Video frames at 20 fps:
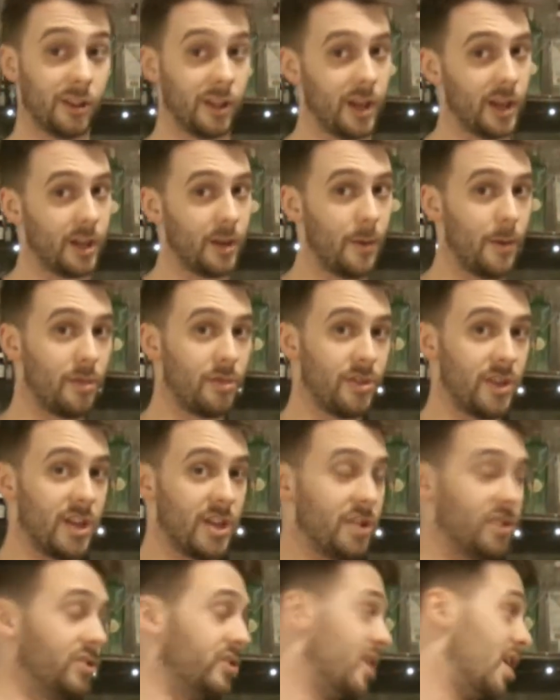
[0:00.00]
like
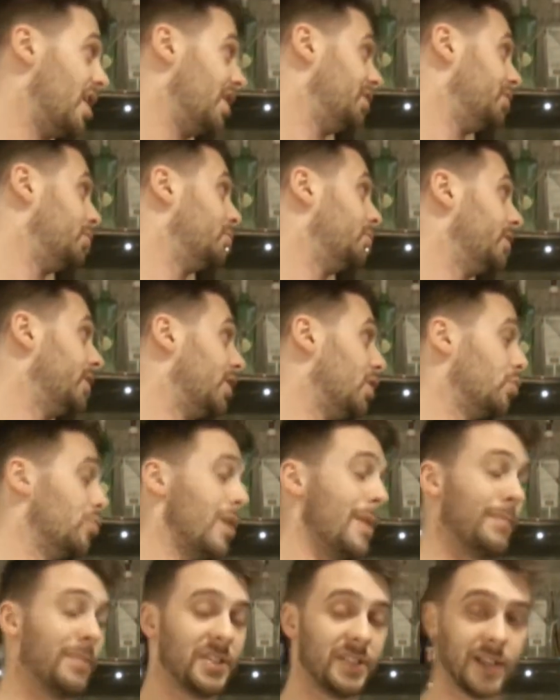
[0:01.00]
the Don Julio
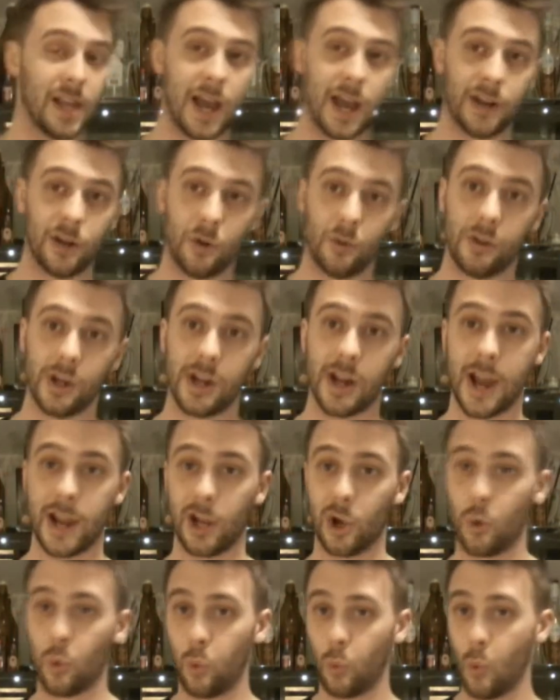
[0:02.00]
Reposado that I
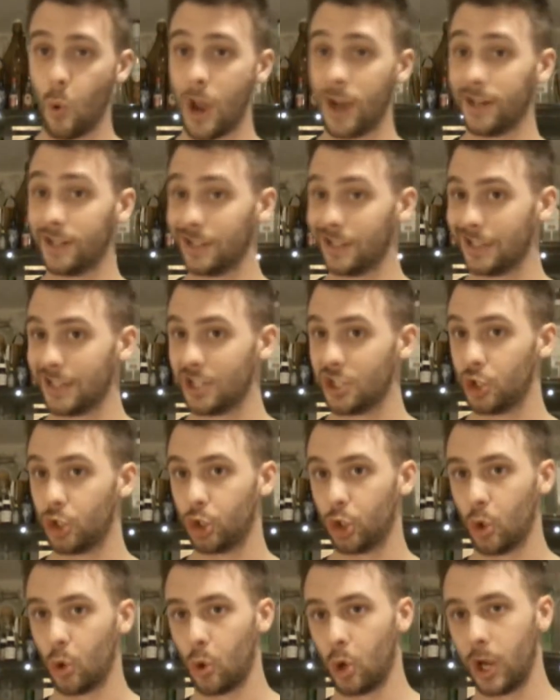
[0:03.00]
quite
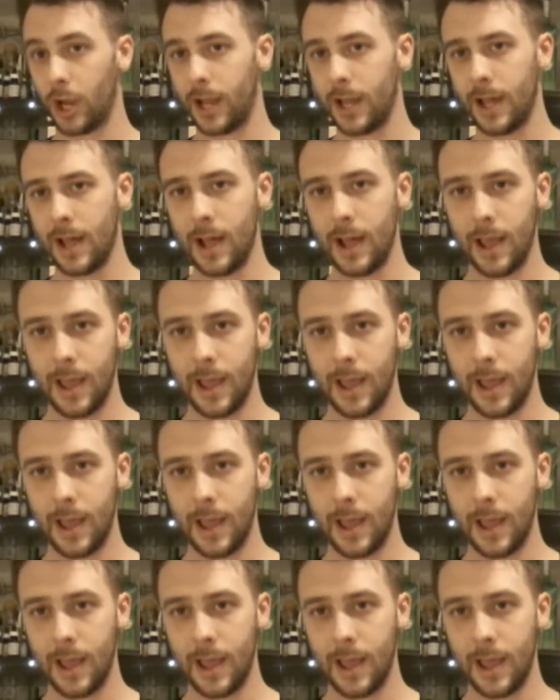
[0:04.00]
enjoy.